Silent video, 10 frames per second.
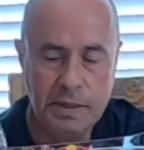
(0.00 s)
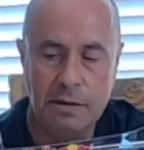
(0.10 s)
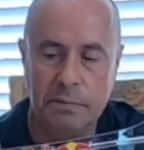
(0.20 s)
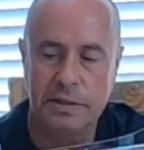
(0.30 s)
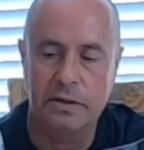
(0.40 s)

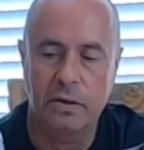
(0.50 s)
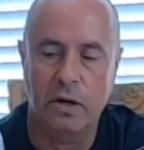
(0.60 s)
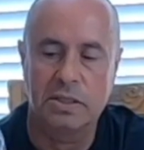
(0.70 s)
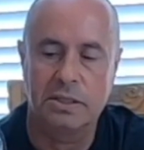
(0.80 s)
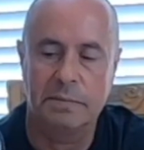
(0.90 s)
But there
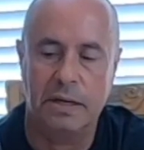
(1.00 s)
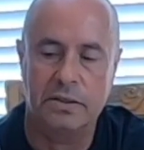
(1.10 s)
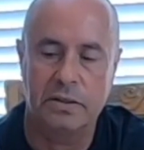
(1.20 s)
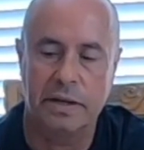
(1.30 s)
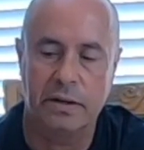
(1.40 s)
are some out
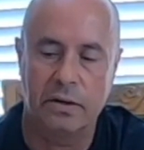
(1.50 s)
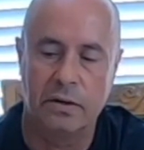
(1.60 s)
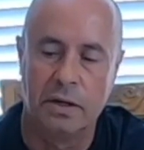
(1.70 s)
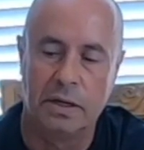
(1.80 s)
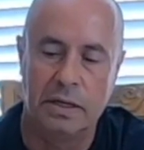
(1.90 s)
there that are
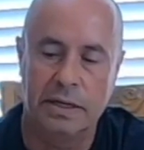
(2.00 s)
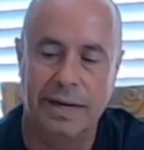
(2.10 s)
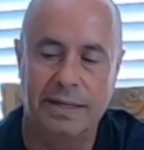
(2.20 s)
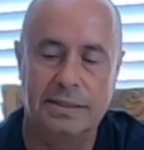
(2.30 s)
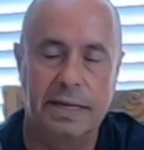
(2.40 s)
not as